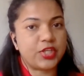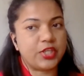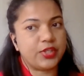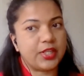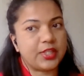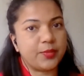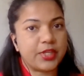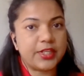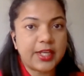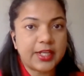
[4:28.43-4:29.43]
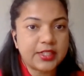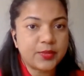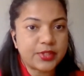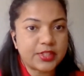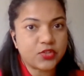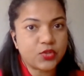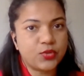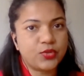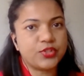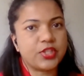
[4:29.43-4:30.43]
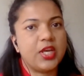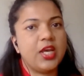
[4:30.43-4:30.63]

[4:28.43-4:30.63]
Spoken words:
trying to get them connected with the schools,